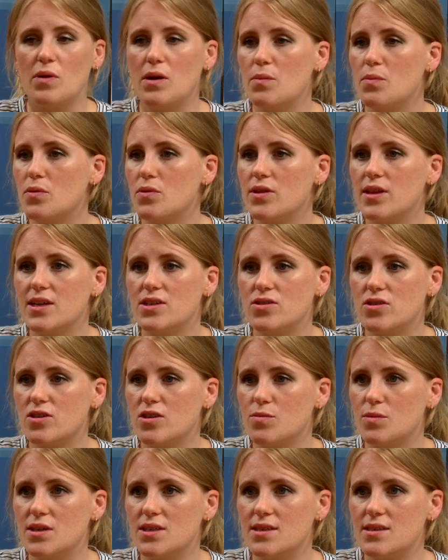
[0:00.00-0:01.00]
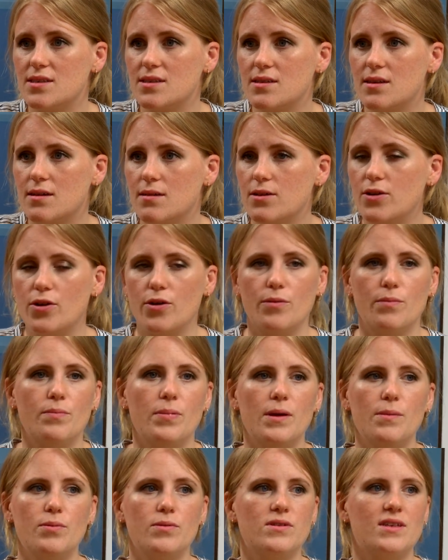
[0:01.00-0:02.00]
people, their documents,
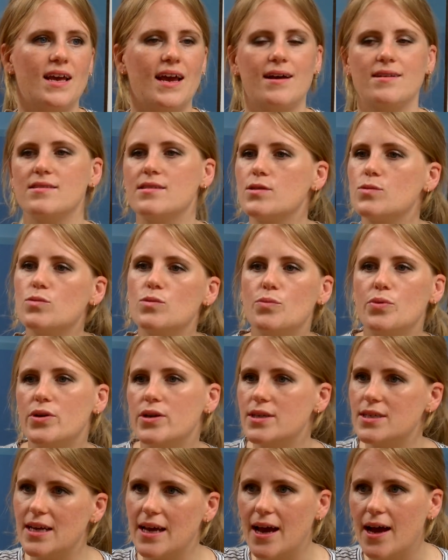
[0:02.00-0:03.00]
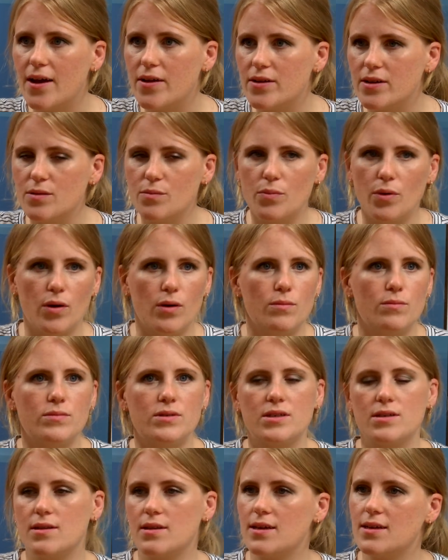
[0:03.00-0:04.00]
people's houses were burned down and
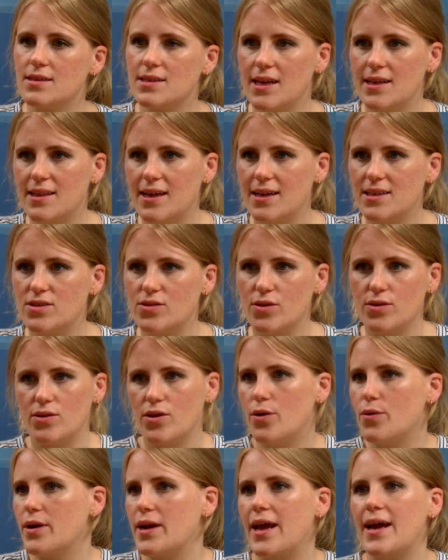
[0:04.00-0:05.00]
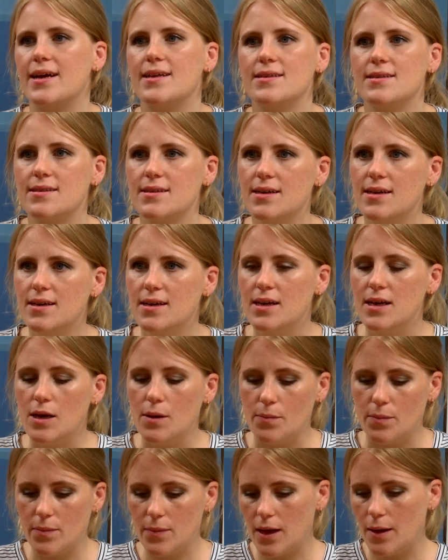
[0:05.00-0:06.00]
bombed and things like that. So no one has,
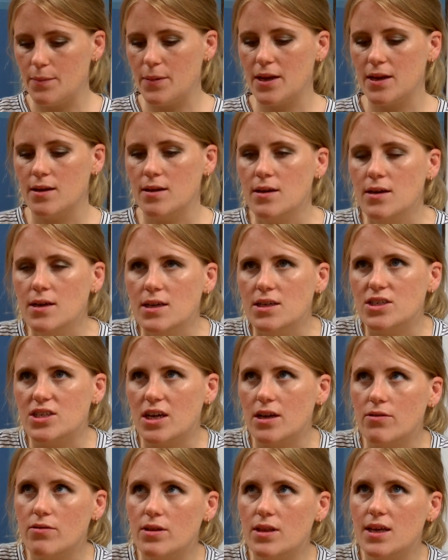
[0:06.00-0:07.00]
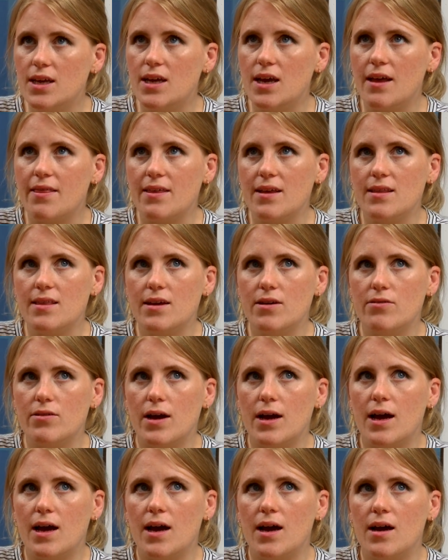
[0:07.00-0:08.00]
generally I think there
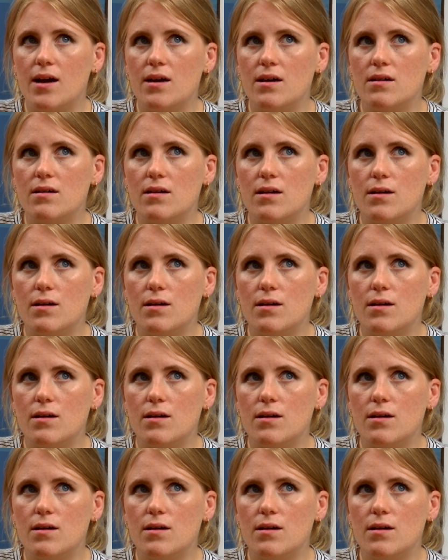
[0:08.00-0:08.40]
are,